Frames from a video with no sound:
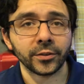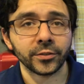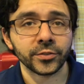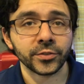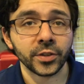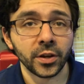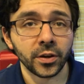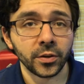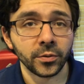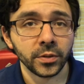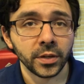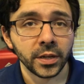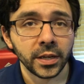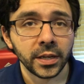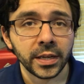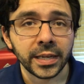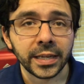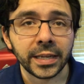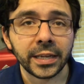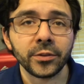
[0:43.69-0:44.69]
So
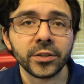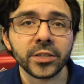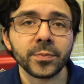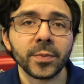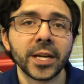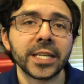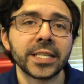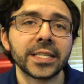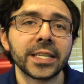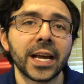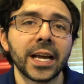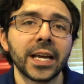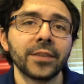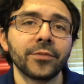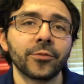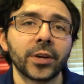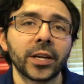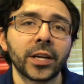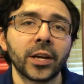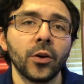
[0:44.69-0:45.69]
here's my design
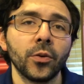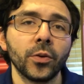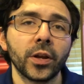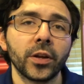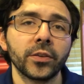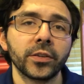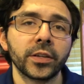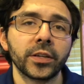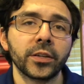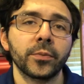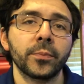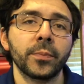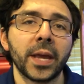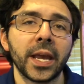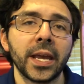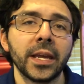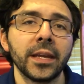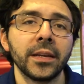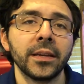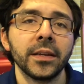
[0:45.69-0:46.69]
for a coat hanger
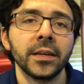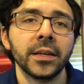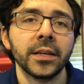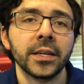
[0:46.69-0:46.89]
made